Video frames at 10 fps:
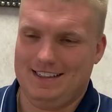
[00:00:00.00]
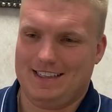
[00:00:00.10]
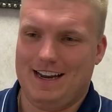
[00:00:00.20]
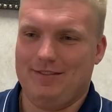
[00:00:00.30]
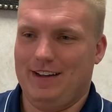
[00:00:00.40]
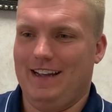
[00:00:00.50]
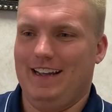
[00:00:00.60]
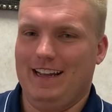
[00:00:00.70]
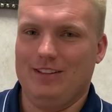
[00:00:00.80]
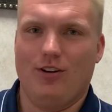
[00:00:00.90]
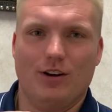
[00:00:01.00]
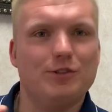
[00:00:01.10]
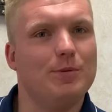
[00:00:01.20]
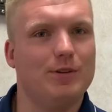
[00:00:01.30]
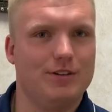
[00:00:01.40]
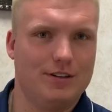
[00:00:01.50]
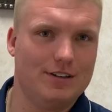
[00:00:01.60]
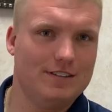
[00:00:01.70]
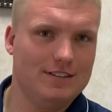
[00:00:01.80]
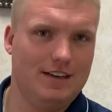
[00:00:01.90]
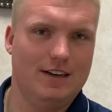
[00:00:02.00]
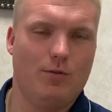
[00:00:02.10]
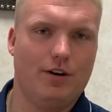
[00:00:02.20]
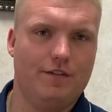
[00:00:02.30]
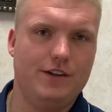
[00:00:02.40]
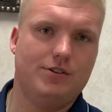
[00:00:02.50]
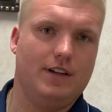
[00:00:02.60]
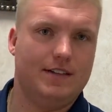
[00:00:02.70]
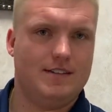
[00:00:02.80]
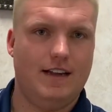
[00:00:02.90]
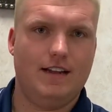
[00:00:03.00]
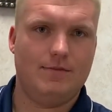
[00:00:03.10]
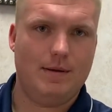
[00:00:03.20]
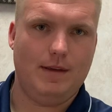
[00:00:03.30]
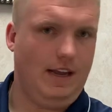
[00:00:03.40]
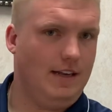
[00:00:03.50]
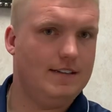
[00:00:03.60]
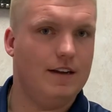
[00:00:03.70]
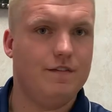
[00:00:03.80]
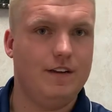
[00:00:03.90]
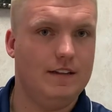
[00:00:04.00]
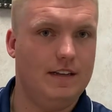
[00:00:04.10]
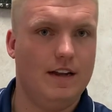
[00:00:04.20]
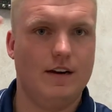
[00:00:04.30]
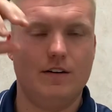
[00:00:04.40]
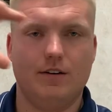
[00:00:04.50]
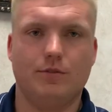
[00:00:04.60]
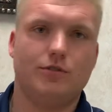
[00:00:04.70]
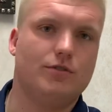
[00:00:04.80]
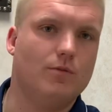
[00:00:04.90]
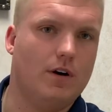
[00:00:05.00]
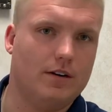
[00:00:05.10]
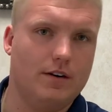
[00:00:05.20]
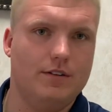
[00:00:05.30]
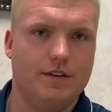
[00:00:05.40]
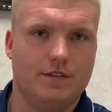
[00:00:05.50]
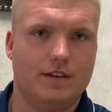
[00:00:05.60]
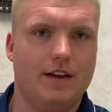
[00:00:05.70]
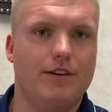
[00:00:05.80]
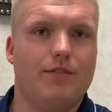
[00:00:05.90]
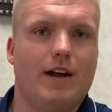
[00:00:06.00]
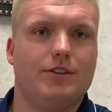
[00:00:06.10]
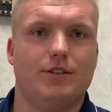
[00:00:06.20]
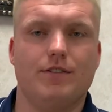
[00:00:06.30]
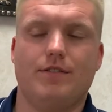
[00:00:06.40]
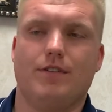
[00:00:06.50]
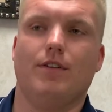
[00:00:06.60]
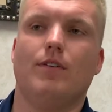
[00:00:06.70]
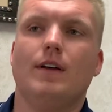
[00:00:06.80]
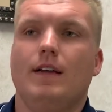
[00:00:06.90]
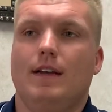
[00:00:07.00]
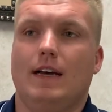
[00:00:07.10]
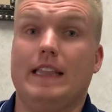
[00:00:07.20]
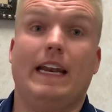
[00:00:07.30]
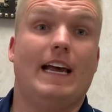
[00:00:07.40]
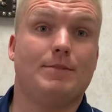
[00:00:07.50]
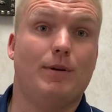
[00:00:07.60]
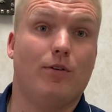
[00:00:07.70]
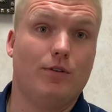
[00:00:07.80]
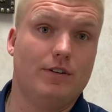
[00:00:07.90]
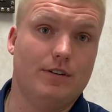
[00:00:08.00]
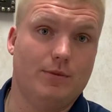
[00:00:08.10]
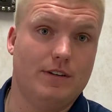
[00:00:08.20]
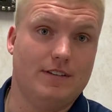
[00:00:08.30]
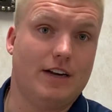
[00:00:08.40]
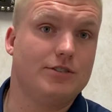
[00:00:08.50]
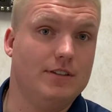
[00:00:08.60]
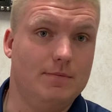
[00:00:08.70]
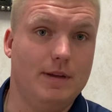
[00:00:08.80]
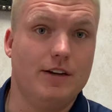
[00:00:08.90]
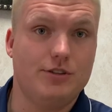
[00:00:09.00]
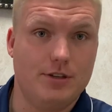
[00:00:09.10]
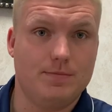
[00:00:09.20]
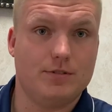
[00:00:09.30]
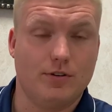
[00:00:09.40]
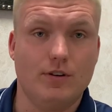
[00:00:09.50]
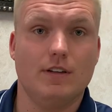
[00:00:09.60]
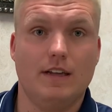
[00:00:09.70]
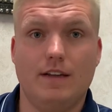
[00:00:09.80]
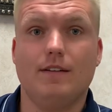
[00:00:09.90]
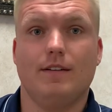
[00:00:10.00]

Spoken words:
kind of a long tubular water feature that stands maybe 8-10 feet in the air, and it will shoot water out in different kind of directions. So that has been ordered, and it's actually being shipped currently.